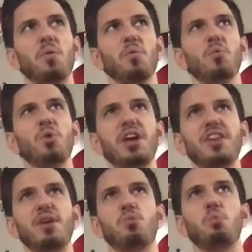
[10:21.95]

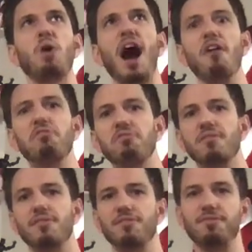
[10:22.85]
really rough
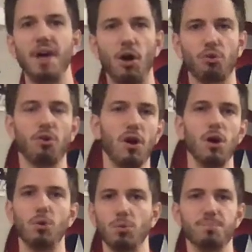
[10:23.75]

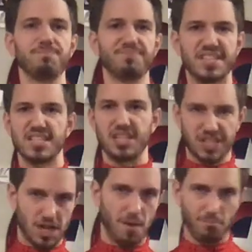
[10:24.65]
Velcro
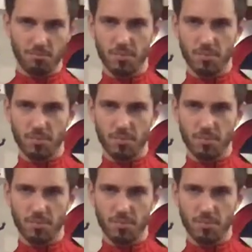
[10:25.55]
system.